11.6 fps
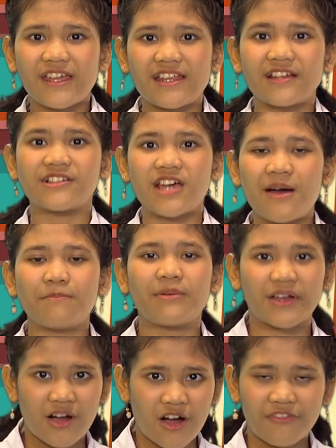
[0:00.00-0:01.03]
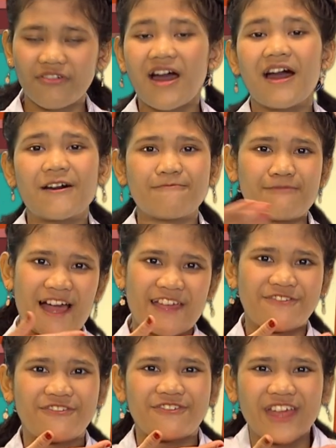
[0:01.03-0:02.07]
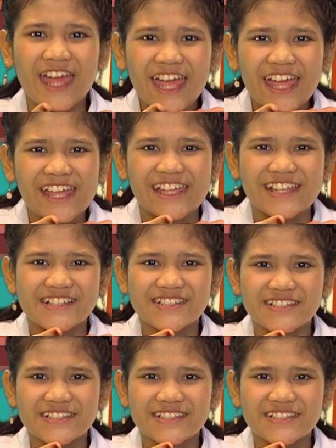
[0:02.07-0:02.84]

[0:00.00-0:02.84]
in the topic of My Face,